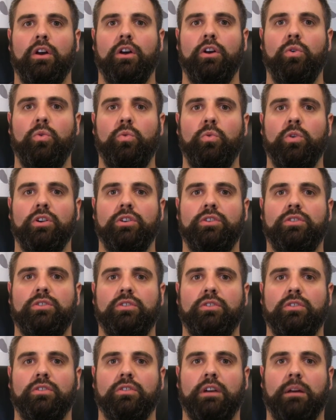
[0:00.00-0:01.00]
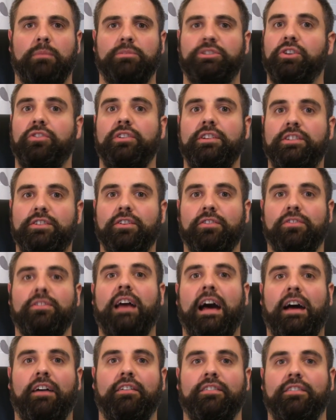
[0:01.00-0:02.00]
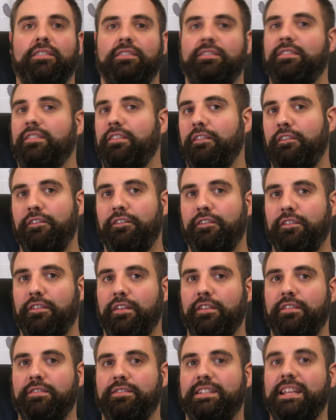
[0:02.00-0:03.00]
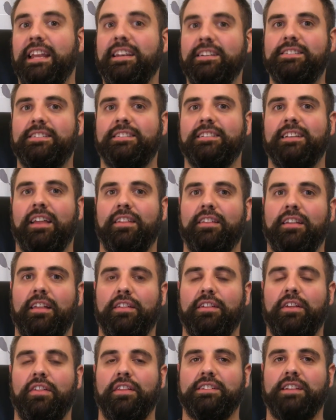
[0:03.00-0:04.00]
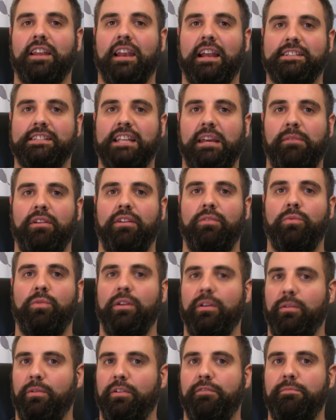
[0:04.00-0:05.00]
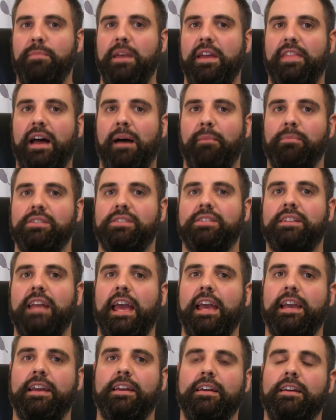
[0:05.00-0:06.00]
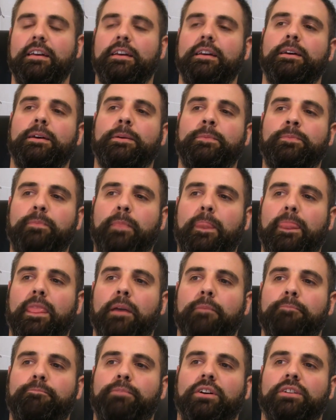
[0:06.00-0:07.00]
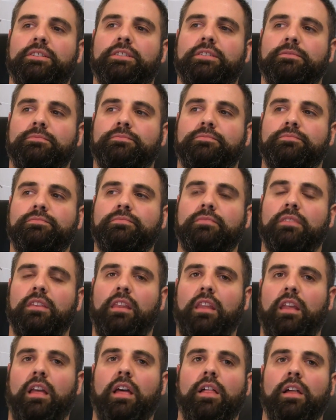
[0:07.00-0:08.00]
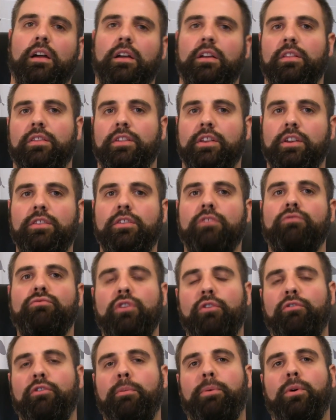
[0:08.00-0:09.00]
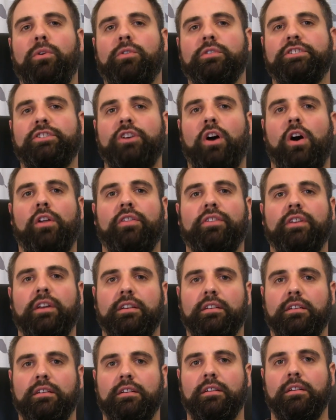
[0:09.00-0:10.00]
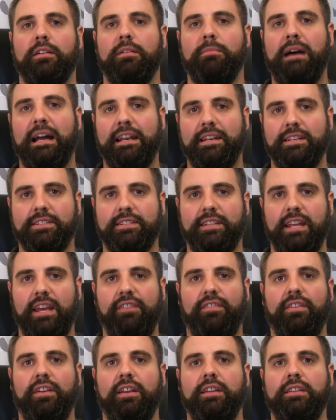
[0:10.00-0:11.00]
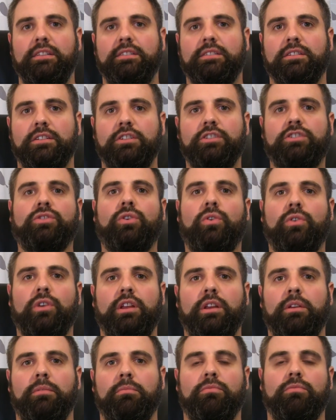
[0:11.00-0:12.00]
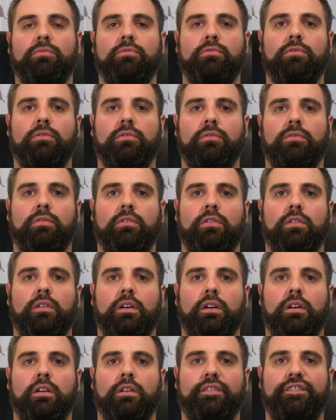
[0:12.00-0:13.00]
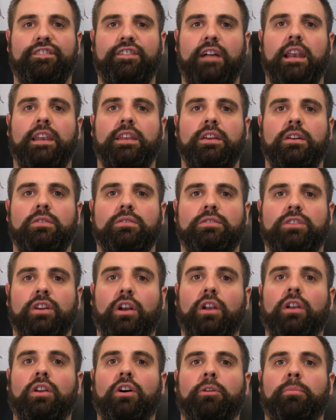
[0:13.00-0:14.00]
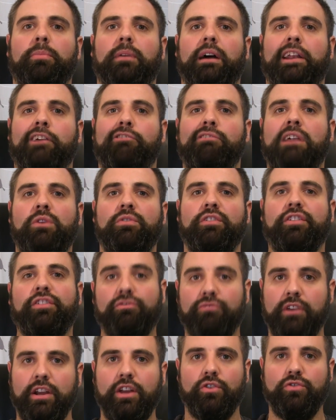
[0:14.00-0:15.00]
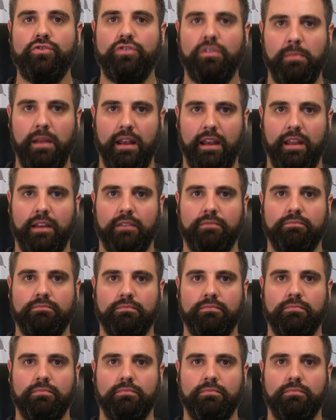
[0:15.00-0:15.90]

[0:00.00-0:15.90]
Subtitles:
who would, I'm sure he's done that since. I think that's the last time he would have made that mistake. But the reports are that Amanda Staveley's consortium values the club at around $400 million,